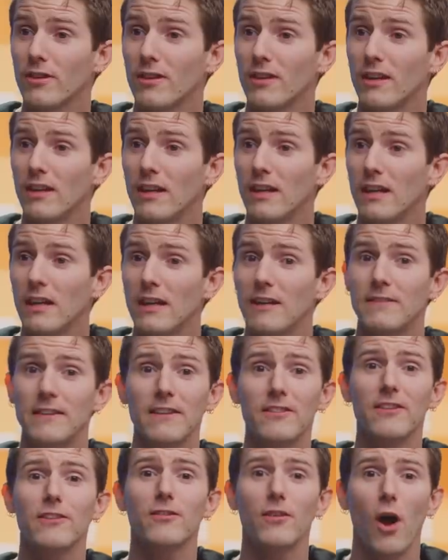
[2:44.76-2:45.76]
You, yep.
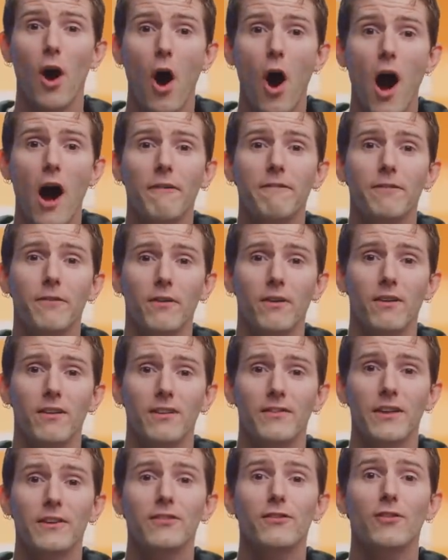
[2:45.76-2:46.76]
This is awful.
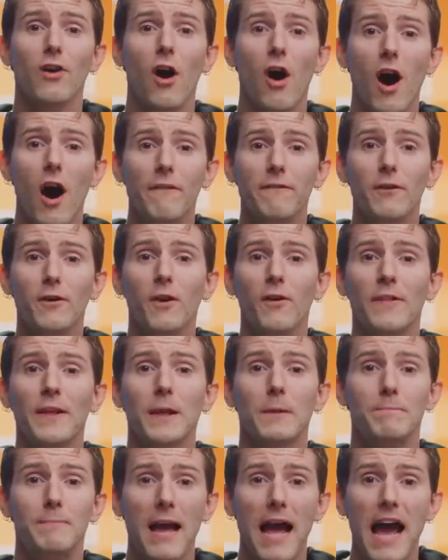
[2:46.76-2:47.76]
This is awful.
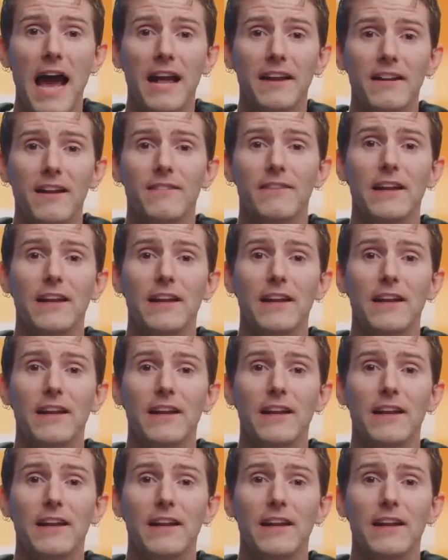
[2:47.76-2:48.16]
They're bad.